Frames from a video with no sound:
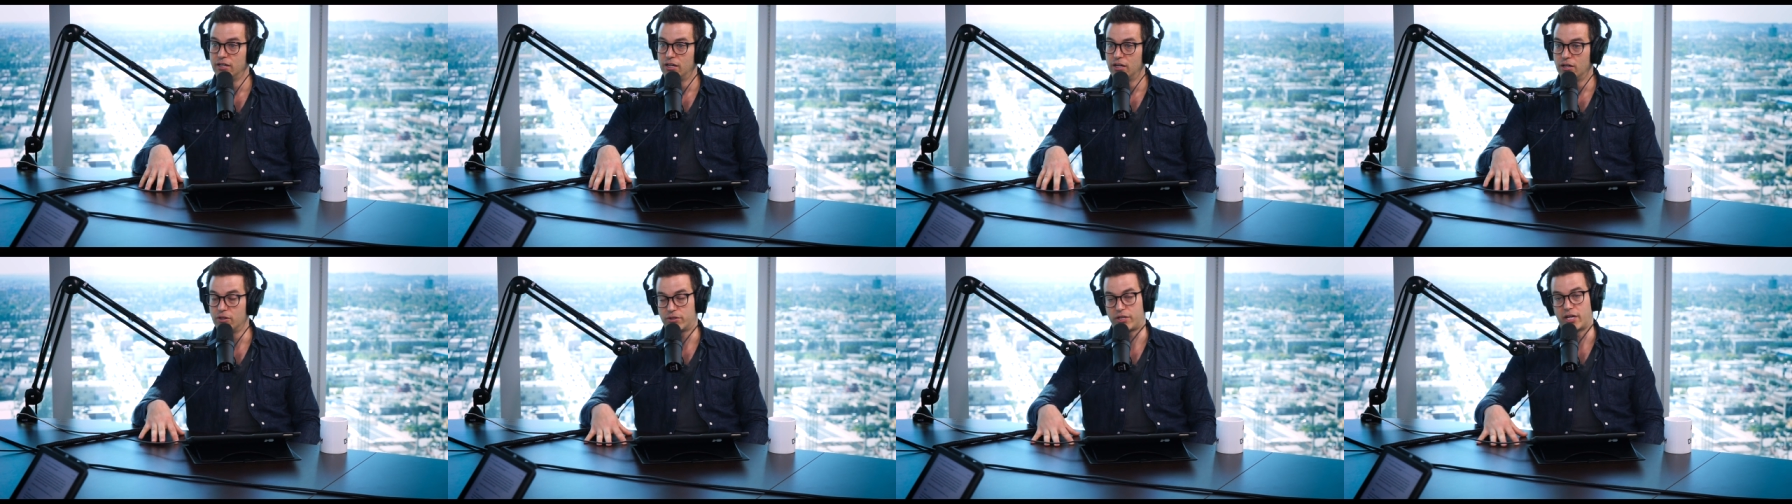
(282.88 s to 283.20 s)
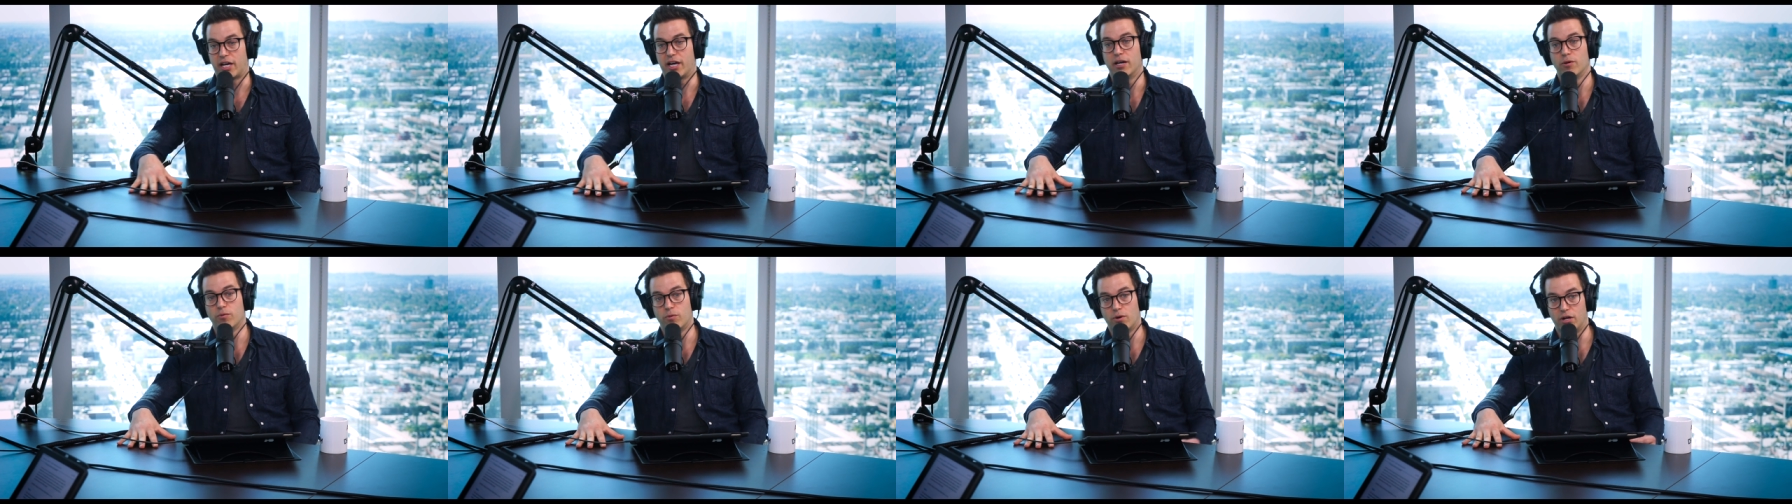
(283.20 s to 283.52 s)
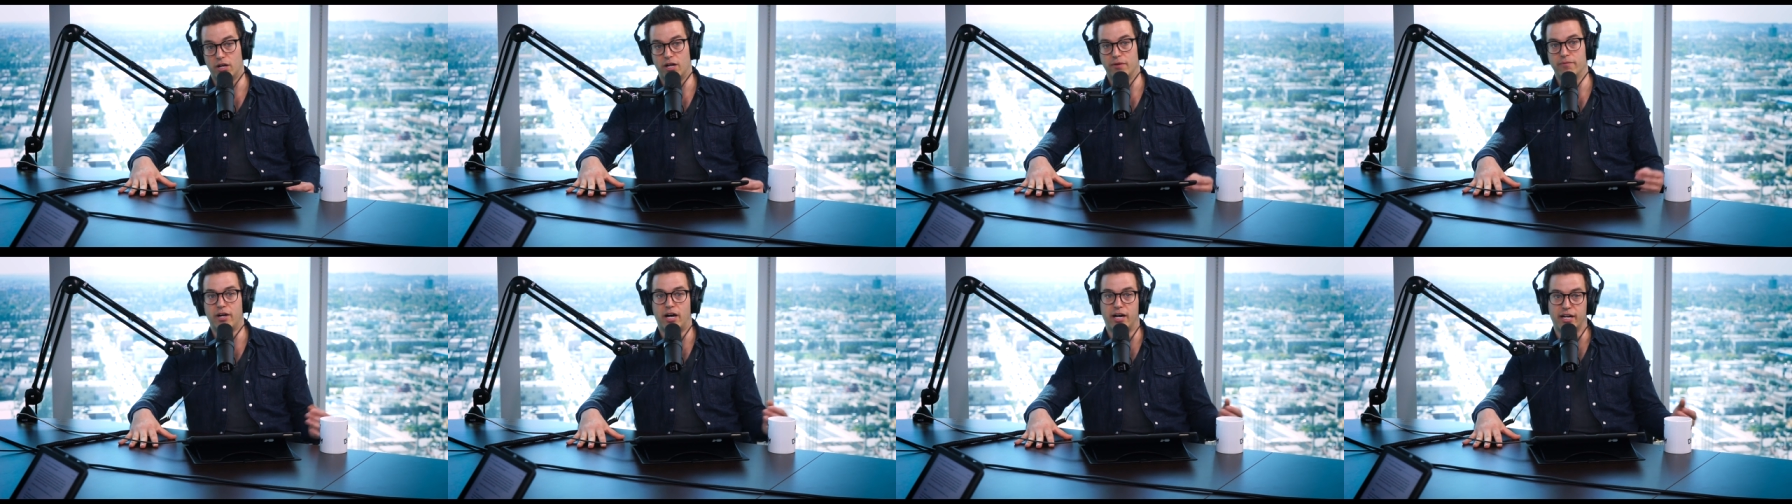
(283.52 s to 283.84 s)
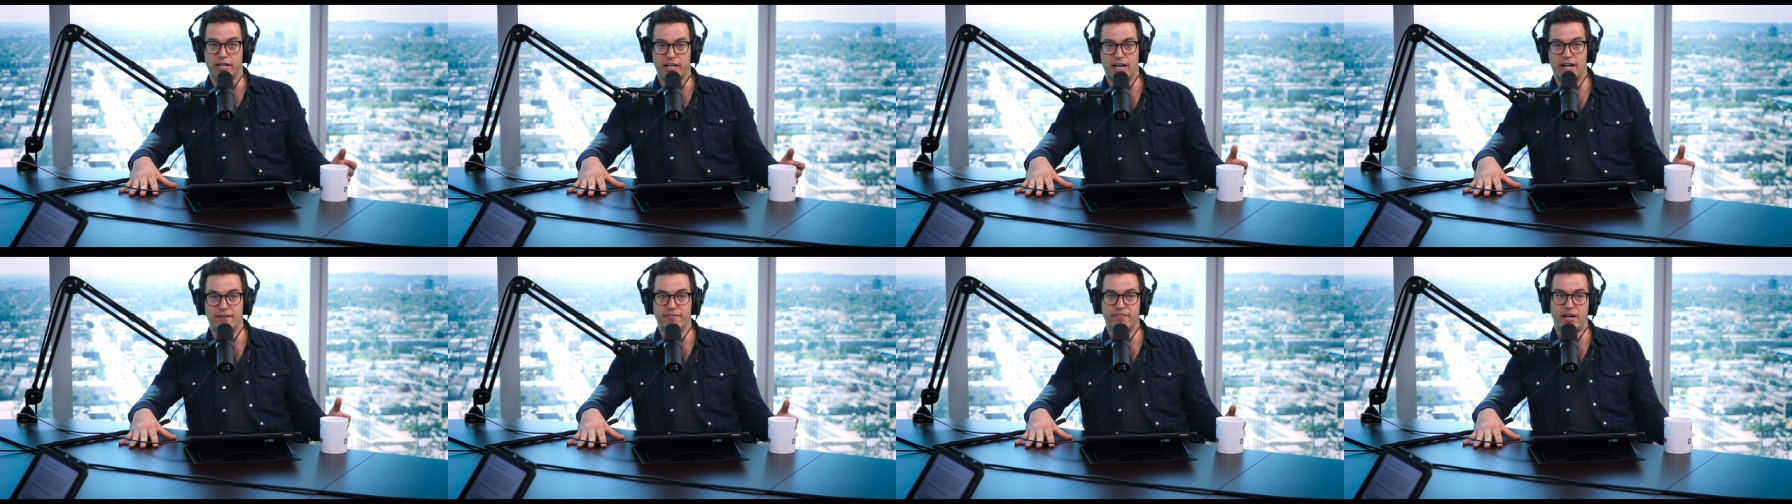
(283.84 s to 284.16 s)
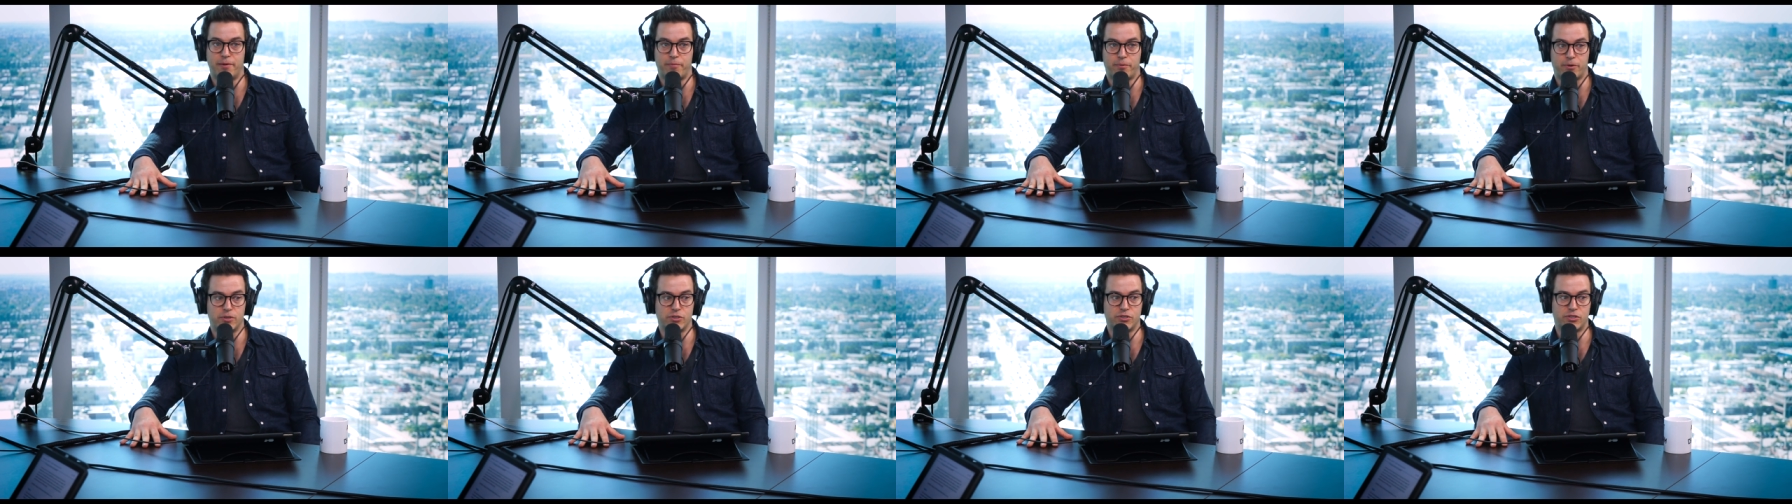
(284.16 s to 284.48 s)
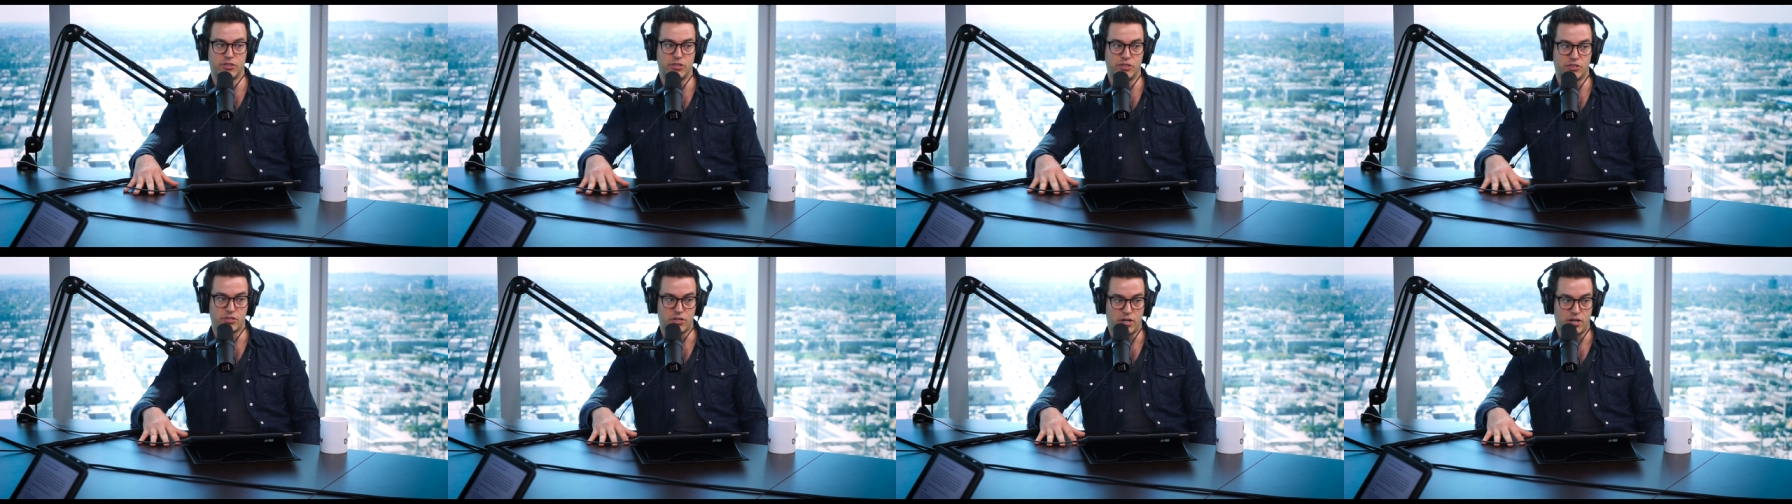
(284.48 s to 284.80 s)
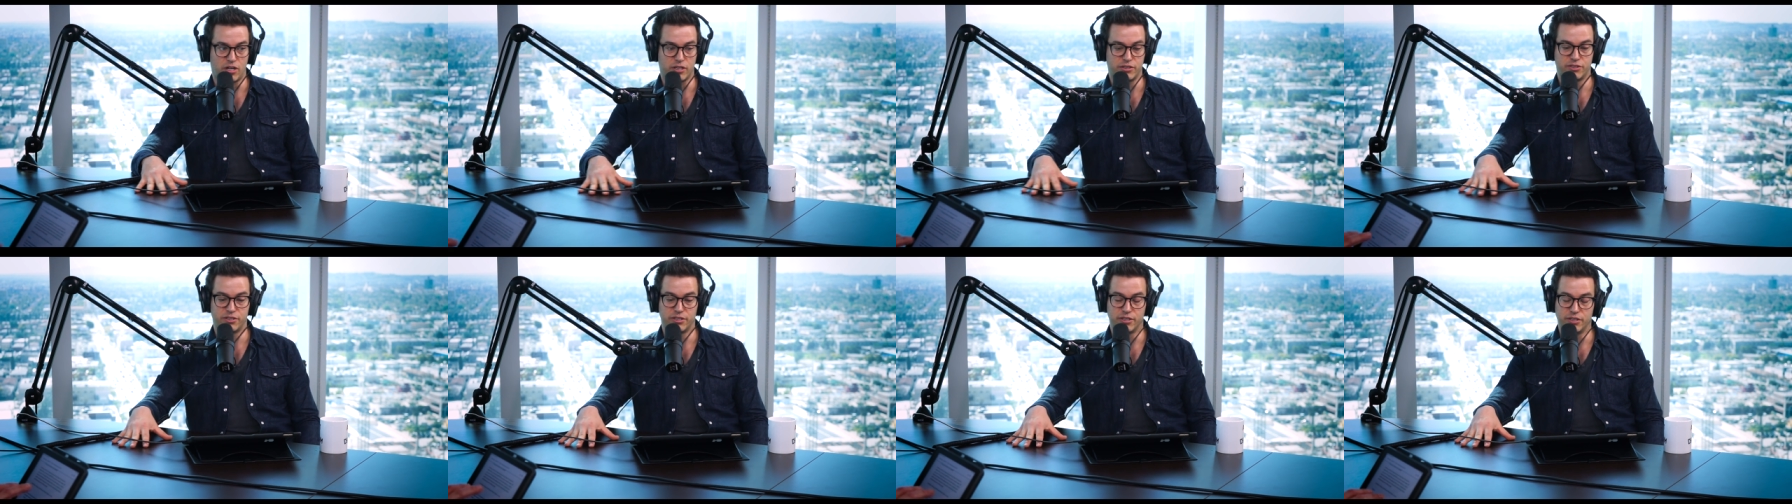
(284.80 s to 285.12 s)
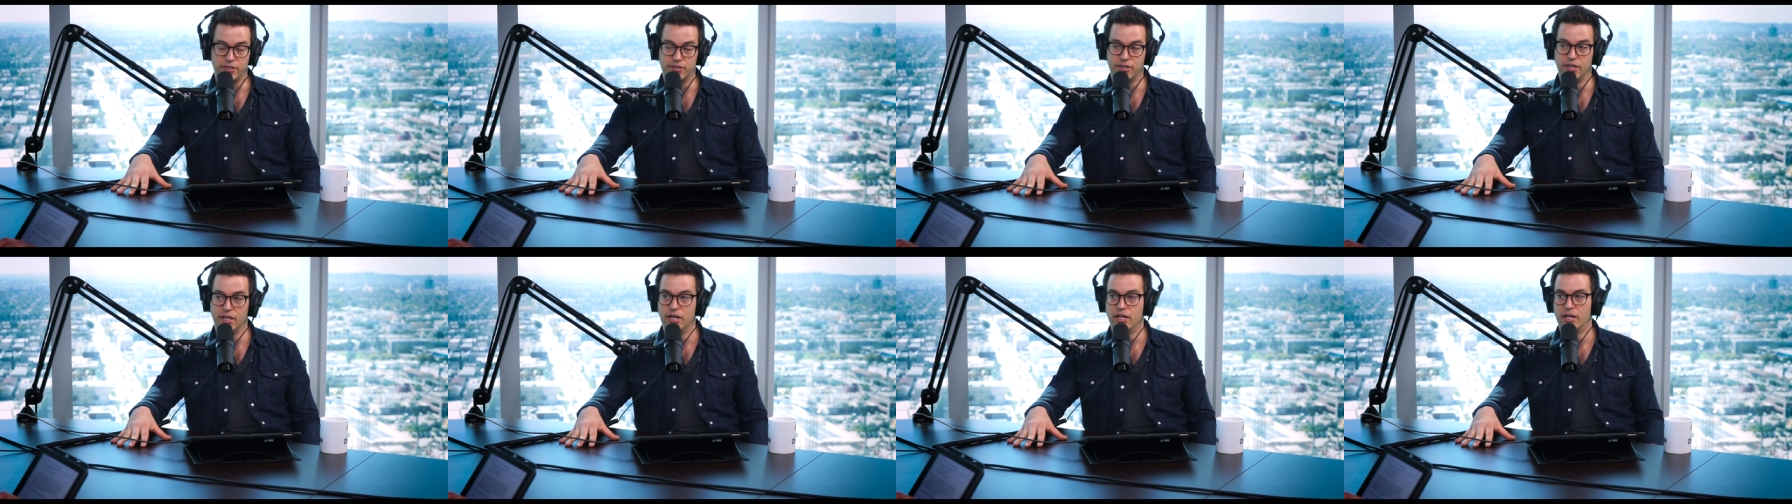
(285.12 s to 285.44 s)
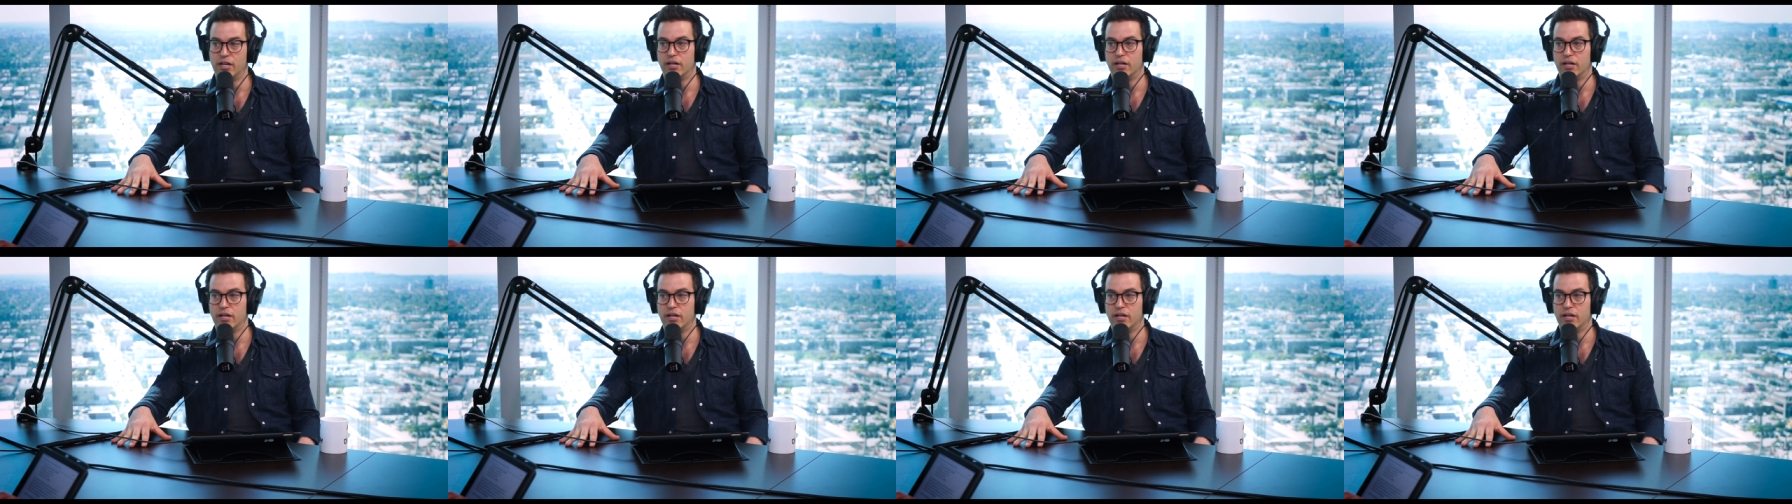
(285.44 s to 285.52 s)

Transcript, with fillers: Okay, well, I'm not gonna have that person to talk to.